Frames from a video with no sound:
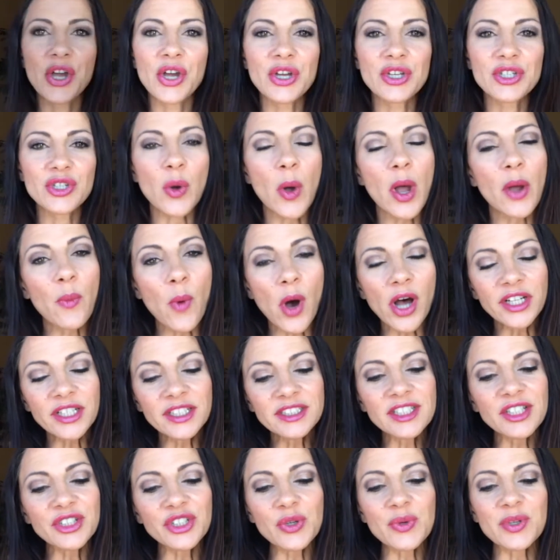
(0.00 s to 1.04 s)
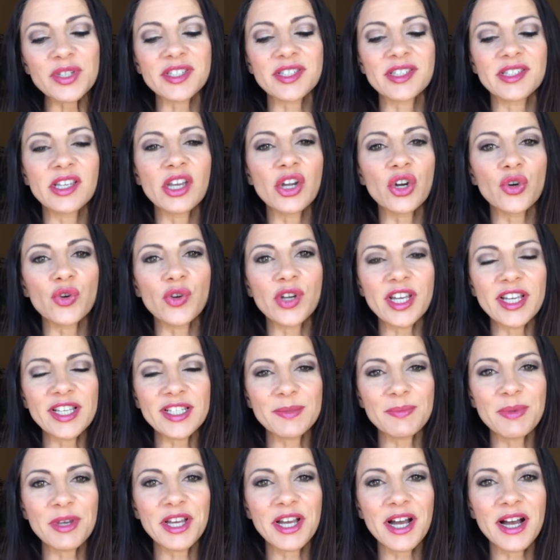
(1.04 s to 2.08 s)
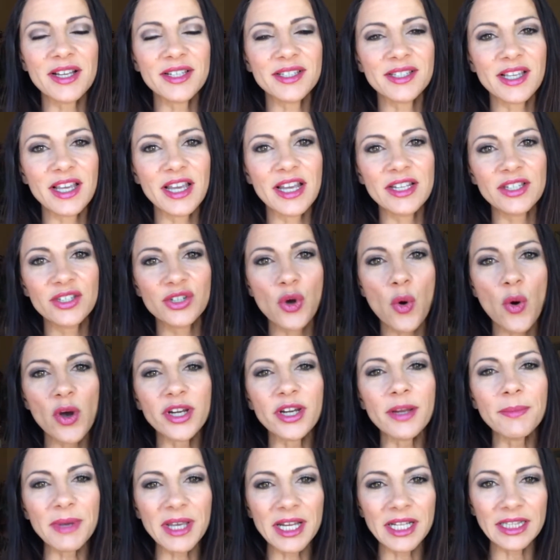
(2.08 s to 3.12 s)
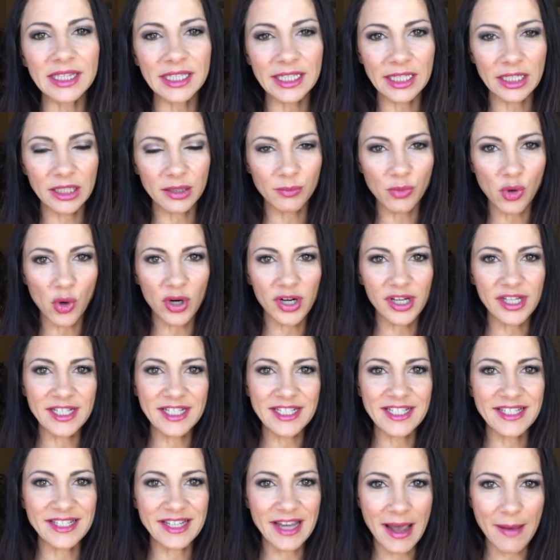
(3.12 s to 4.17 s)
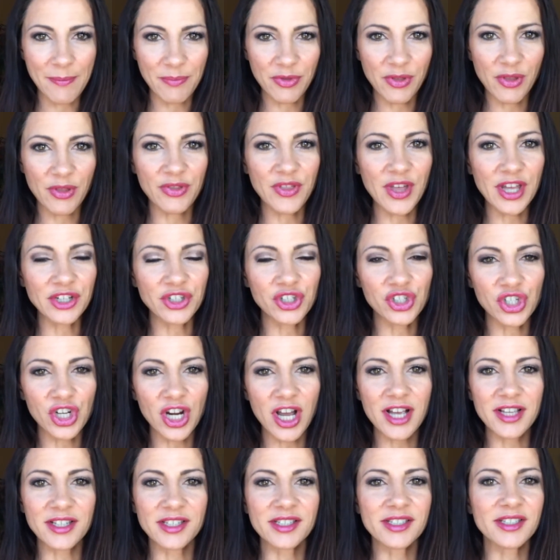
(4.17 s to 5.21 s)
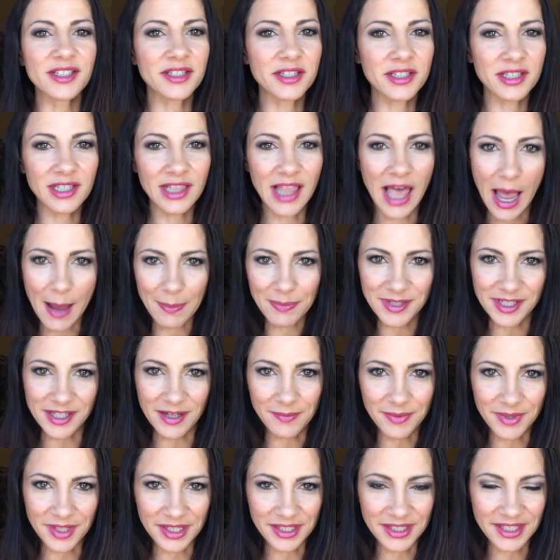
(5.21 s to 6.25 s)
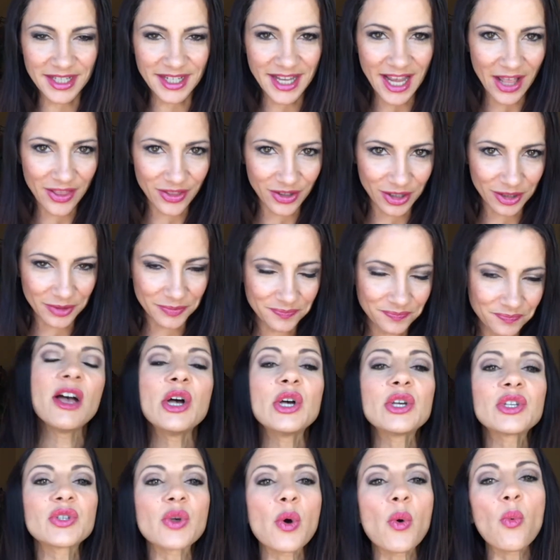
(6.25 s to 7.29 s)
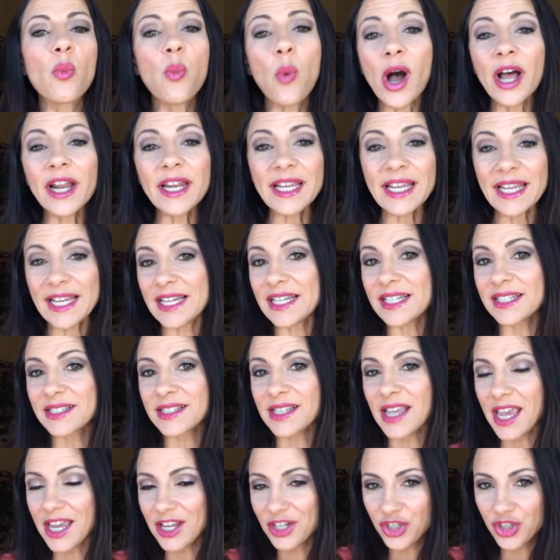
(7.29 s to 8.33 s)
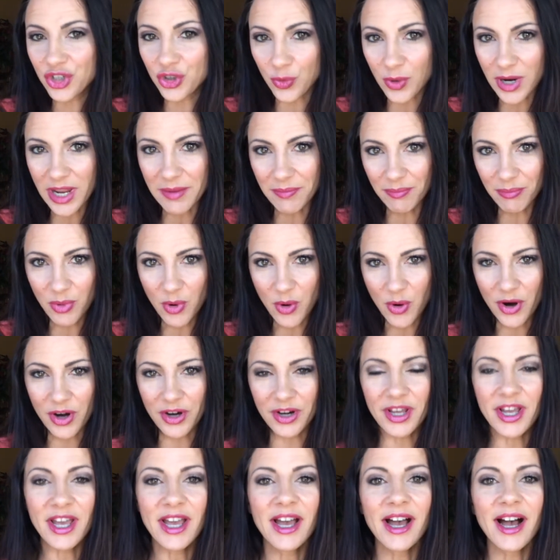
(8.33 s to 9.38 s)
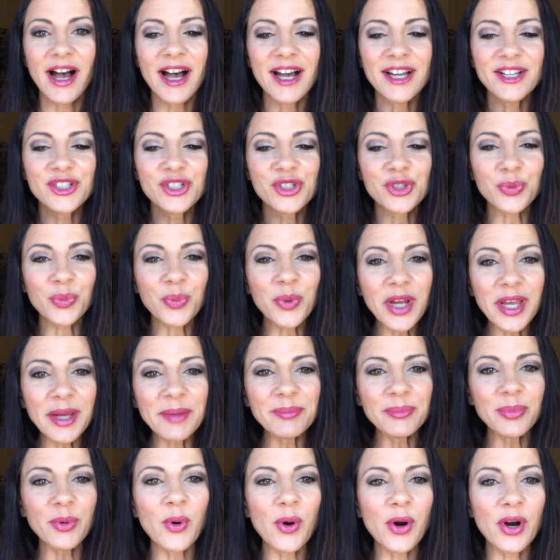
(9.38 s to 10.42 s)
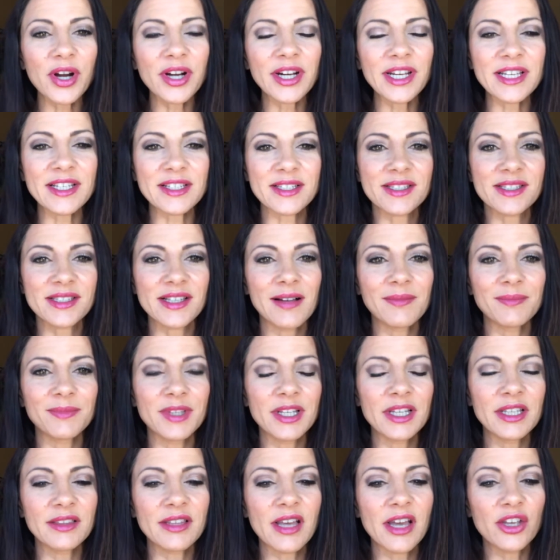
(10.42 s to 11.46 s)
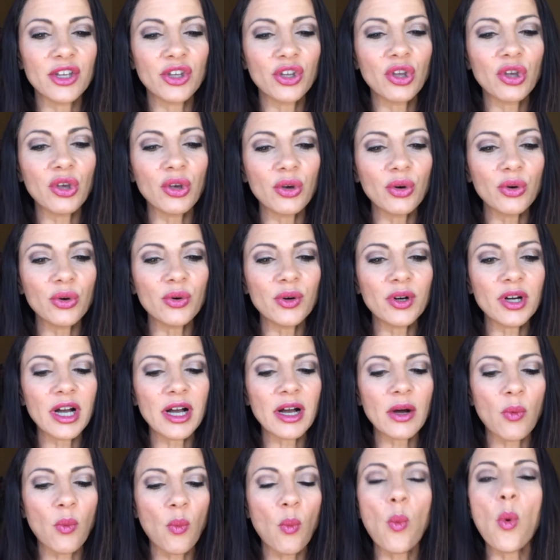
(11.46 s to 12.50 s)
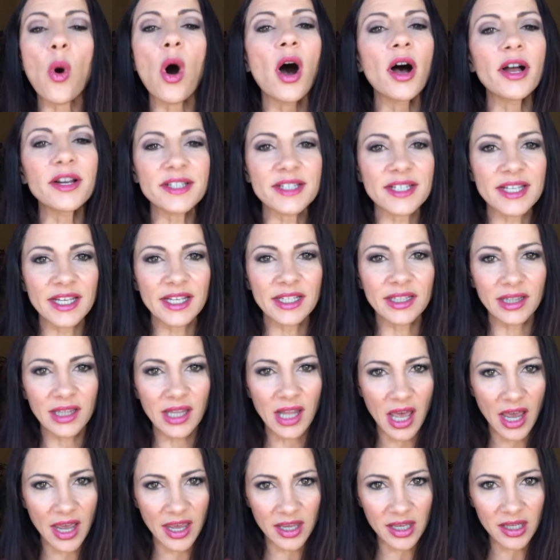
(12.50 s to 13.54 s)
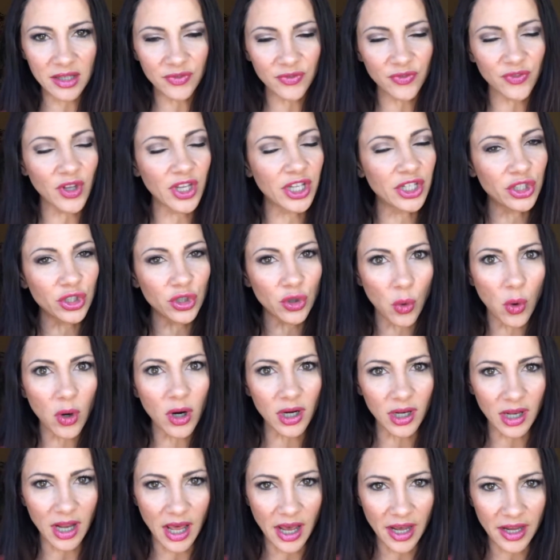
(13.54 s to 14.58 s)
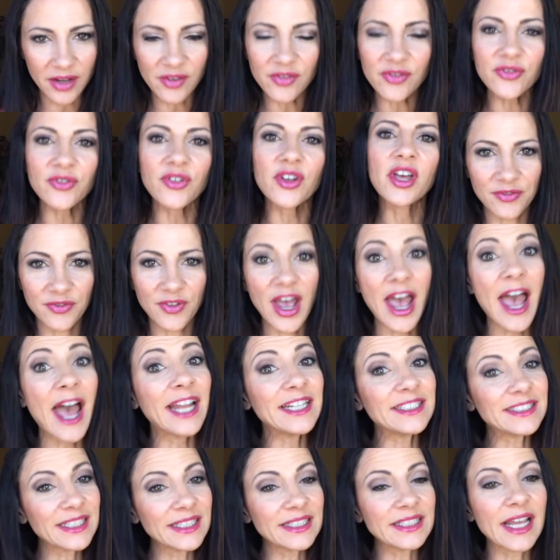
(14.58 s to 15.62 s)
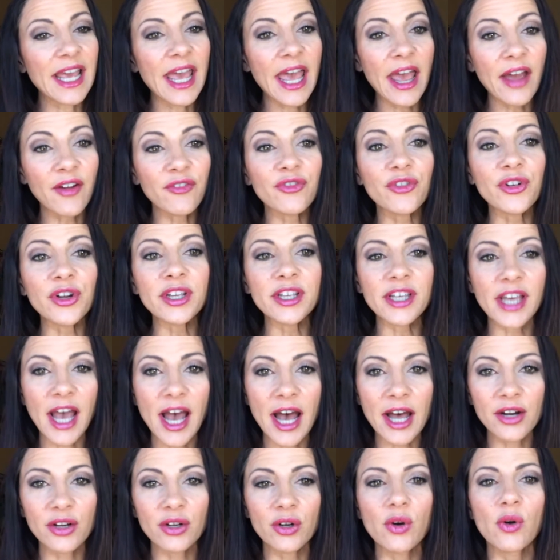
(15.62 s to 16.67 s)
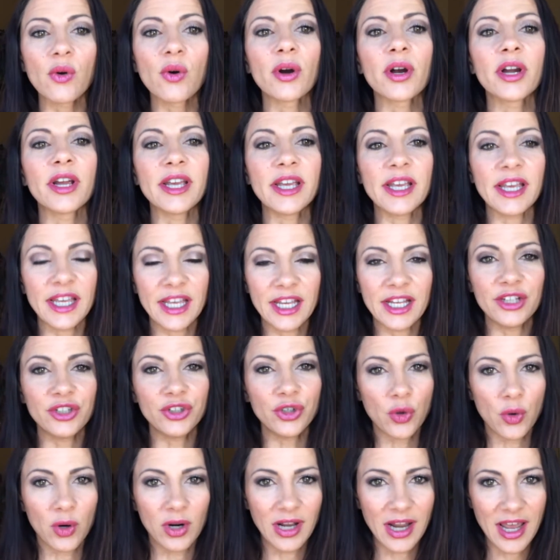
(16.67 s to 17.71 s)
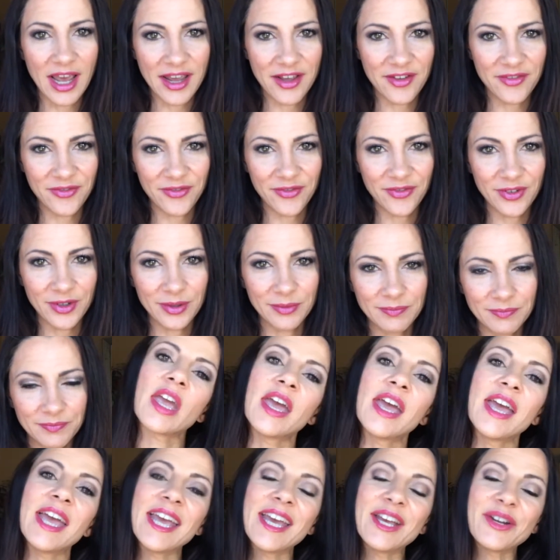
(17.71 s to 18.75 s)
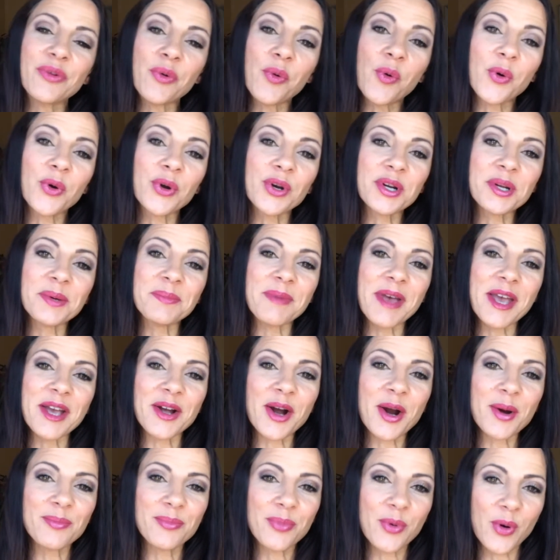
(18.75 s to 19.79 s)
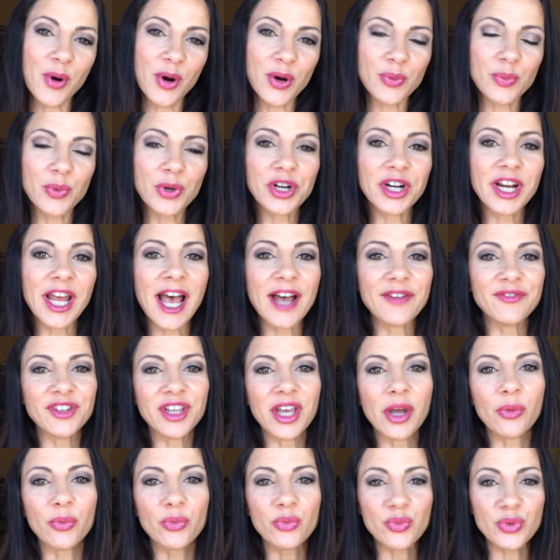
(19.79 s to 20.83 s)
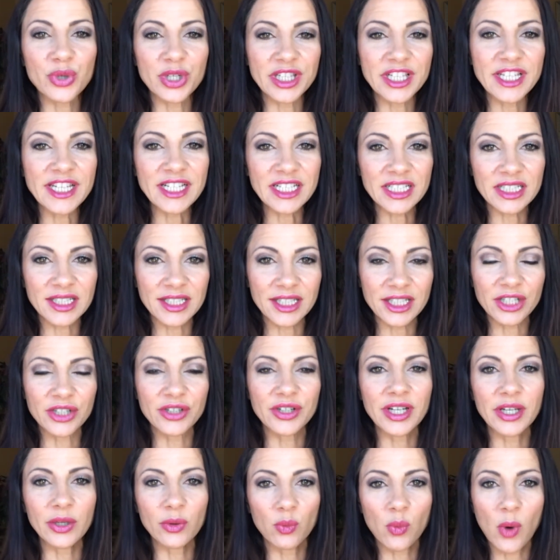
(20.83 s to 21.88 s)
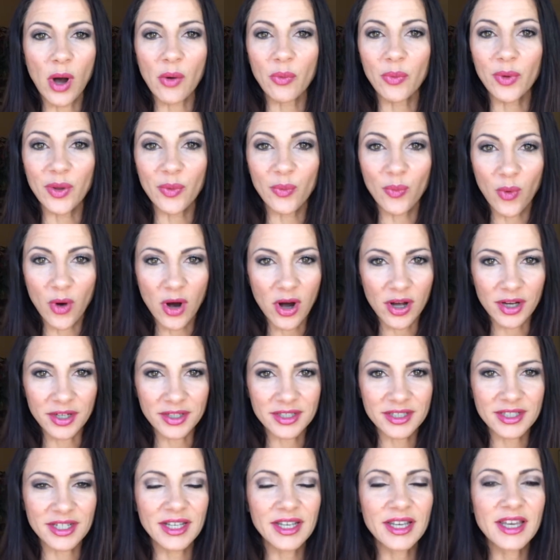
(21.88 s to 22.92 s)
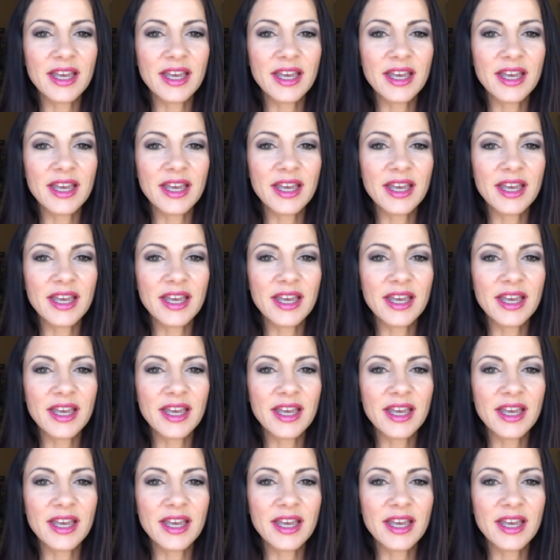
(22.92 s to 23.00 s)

So I wanted to do a series because it's going to be a little more in-depth than just slap something together. So what is a dream board? A dream board is something that you want in life, in your life, and in every category in your life. In order to make our board, we're going to have to get really clear in what we want.